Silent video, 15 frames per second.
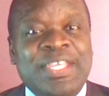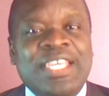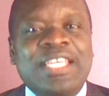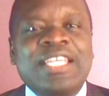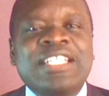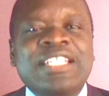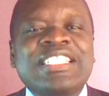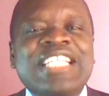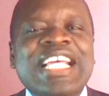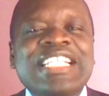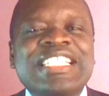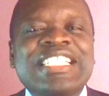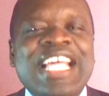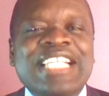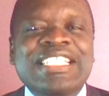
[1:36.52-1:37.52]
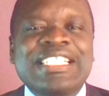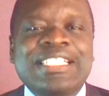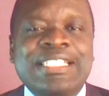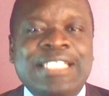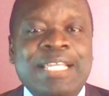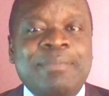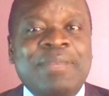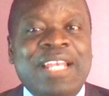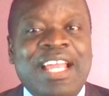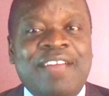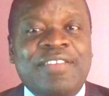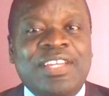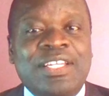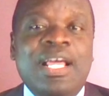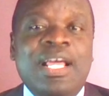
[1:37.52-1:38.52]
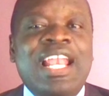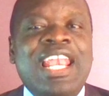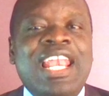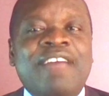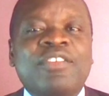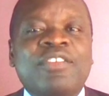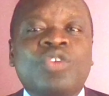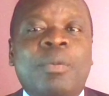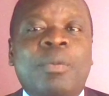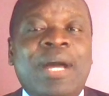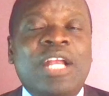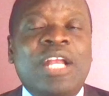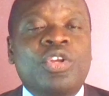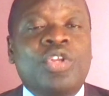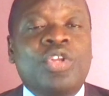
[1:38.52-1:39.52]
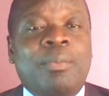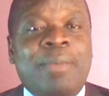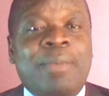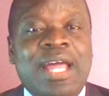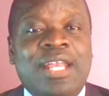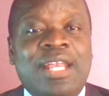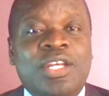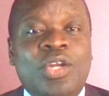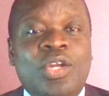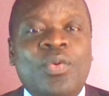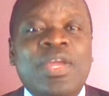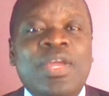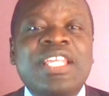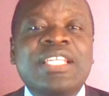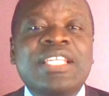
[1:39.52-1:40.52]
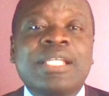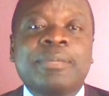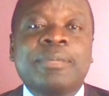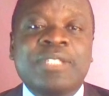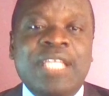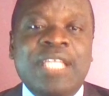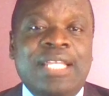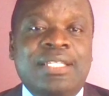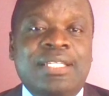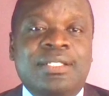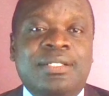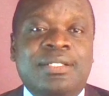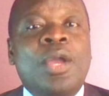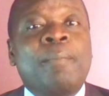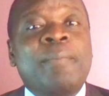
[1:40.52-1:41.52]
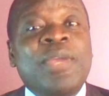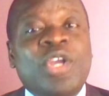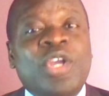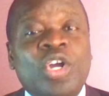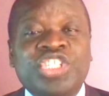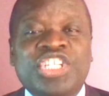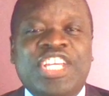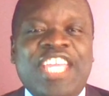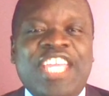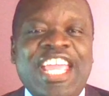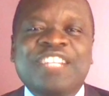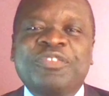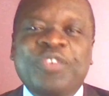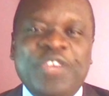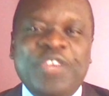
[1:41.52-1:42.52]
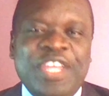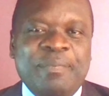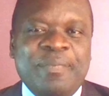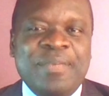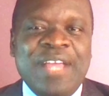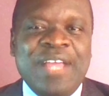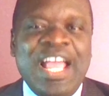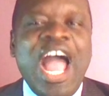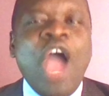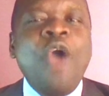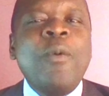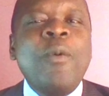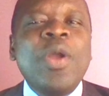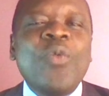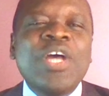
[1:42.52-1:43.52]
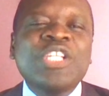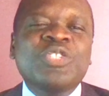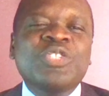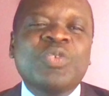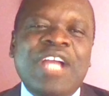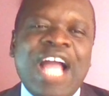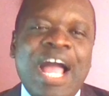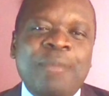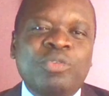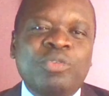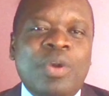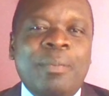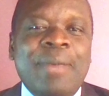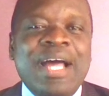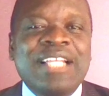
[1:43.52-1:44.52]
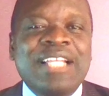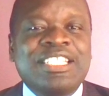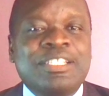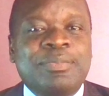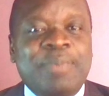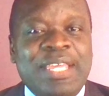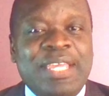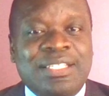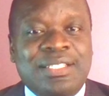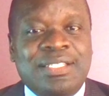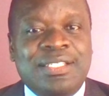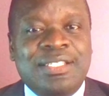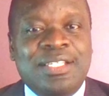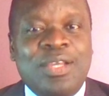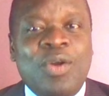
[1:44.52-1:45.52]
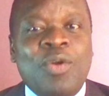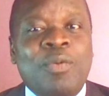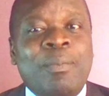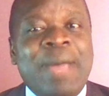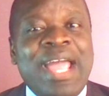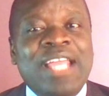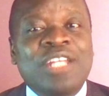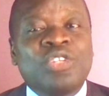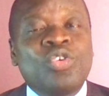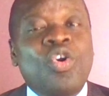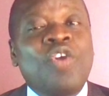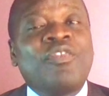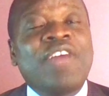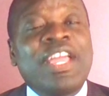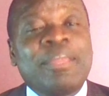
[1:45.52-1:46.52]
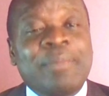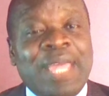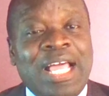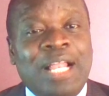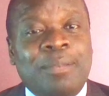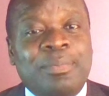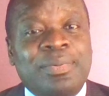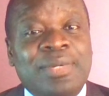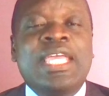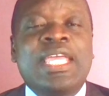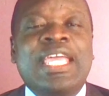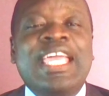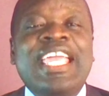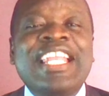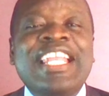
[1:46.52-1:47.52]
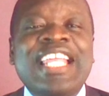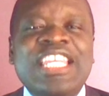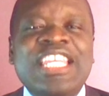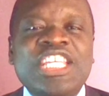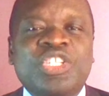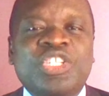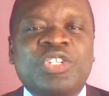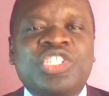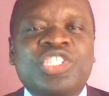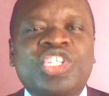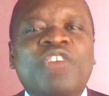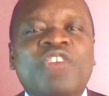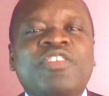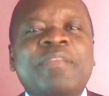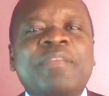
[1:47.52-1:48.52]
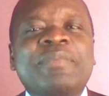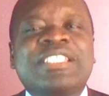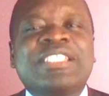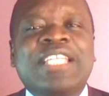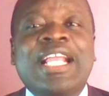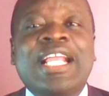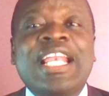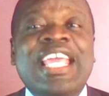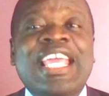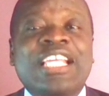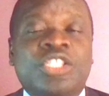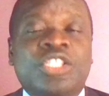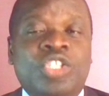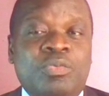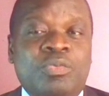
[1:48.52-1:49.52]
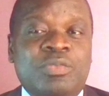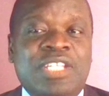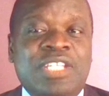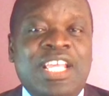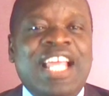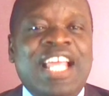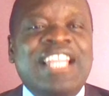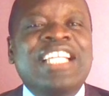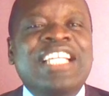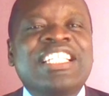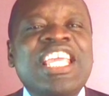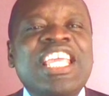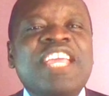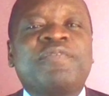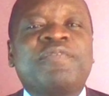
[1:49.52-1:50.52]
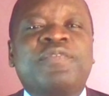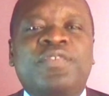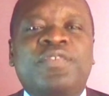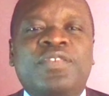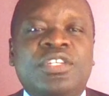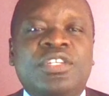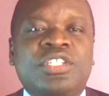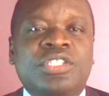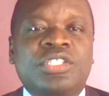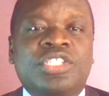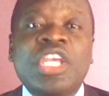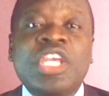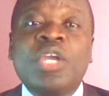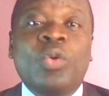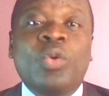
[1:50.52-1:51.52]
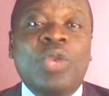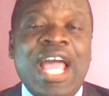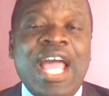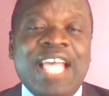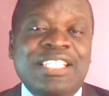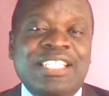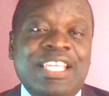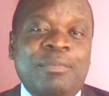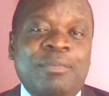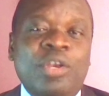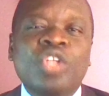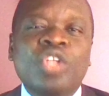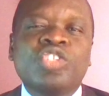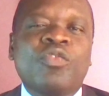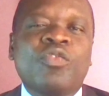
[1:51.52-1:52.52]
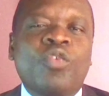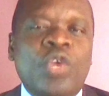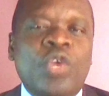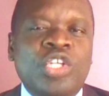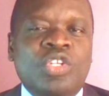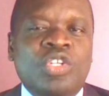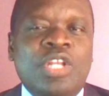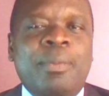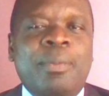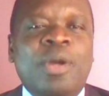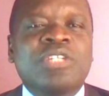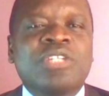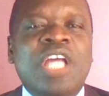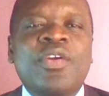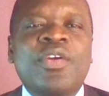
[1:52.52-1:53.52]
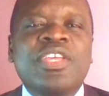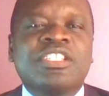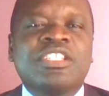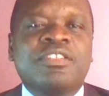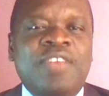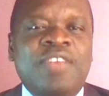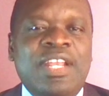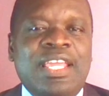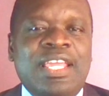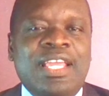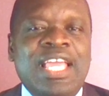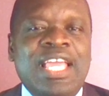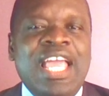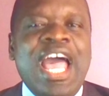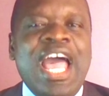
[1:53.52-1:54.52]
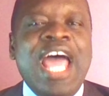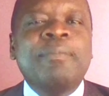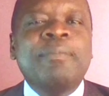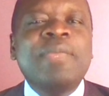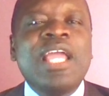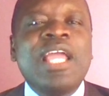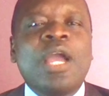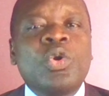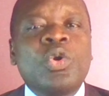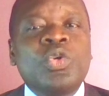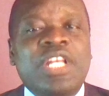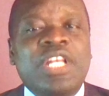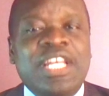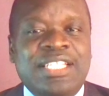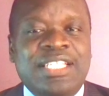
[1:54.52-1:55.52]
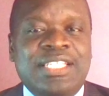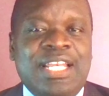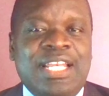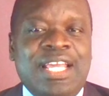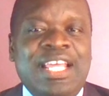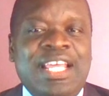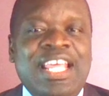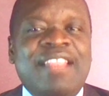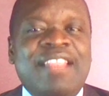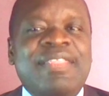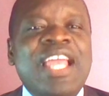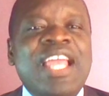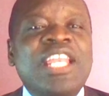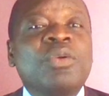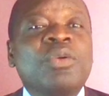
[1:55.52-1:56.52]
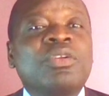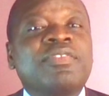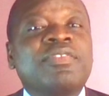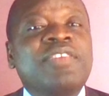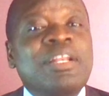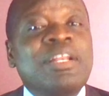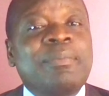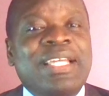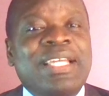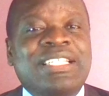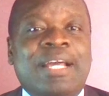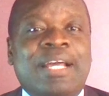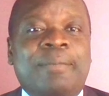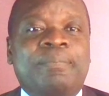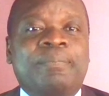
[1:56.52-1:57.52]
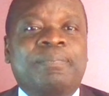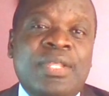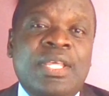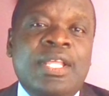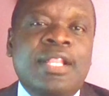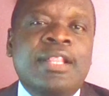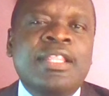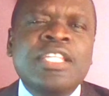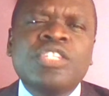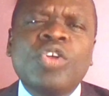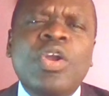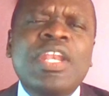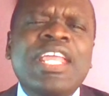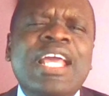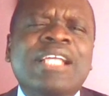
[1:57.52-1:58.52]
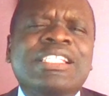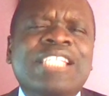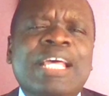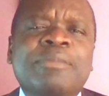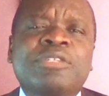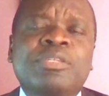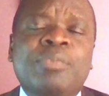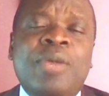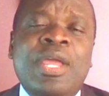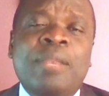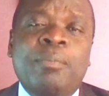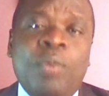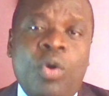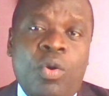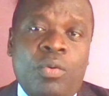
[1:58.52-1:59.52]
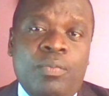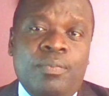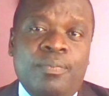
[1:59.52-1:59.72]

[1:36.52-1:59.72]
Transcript: It just doesn't seem loving, loving to abandon your man when he is upset. Because she cares for him, a woman wants to come to a man's face or mind offer him help. In addition, she often mistakenly assumes that if she could ask him lots of questions about how he is feeling and be a good listener, then he will feel better this only accepts men more.